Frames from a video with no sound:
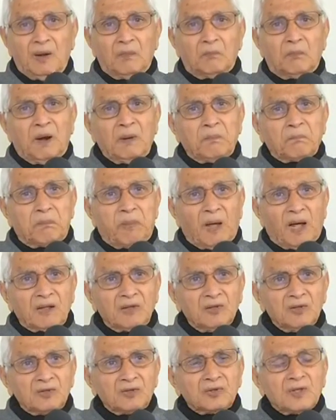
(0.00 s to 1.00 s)
But
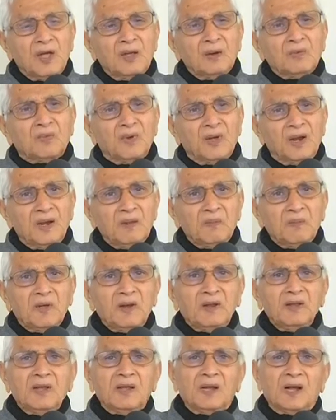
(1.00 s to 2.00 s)
Pakistan, whenever
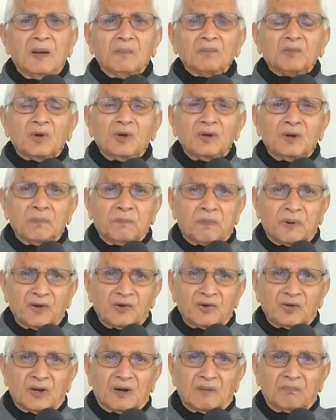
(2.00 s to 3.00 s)
he comes under
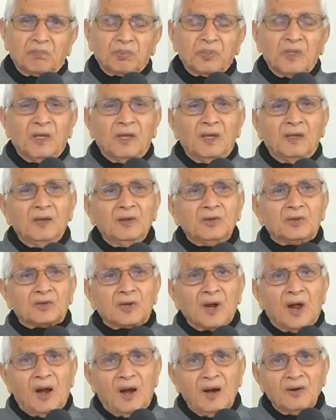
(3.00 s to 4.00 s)
pressure, he
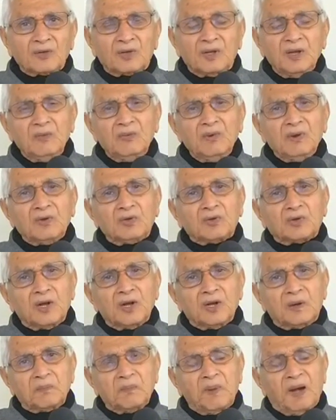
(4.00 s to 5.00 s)
starts giving
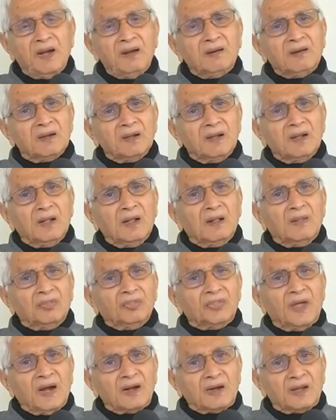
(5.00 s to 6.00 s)
statement
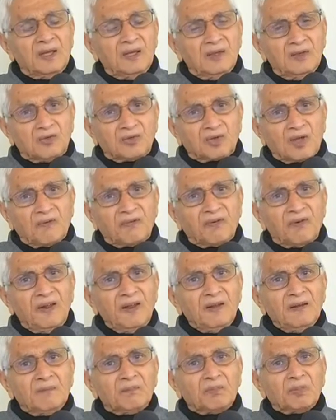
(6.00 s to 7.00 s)
that he is
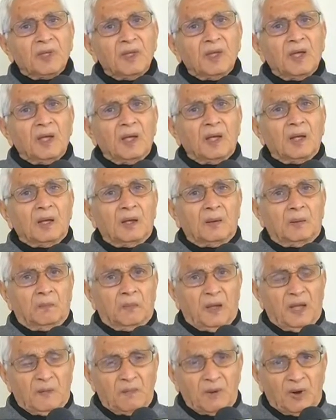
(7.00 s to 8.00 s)
suffering
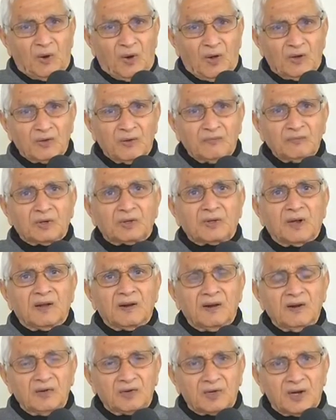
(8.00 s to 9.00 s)
because of the
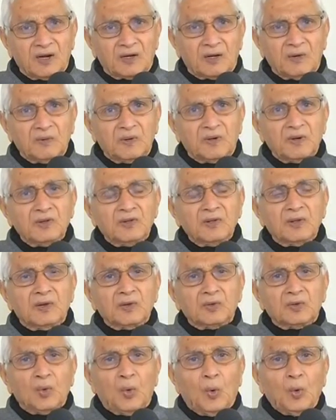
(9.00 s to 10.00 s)
terrorist activities in
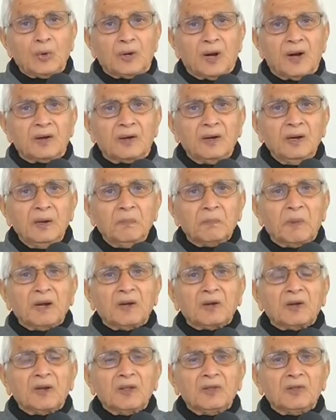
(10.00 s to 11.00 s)
his own country,
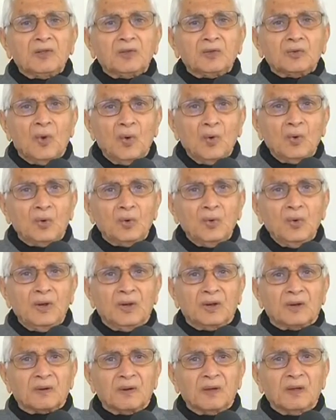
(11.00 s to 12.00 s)
but it is his own doing.